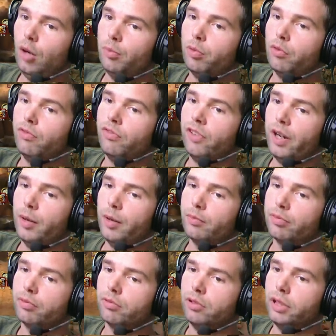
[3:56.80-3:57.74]
Double
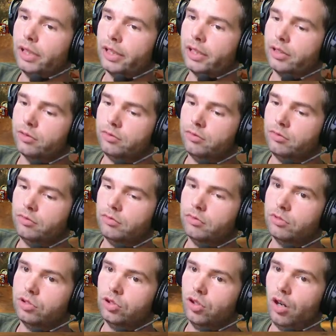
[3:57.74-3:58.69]
Vampiric
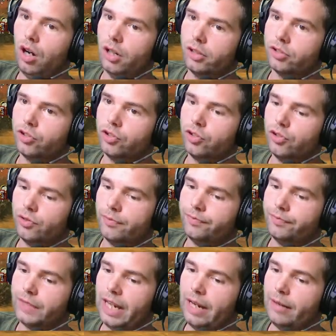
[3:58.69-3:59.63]
Touch.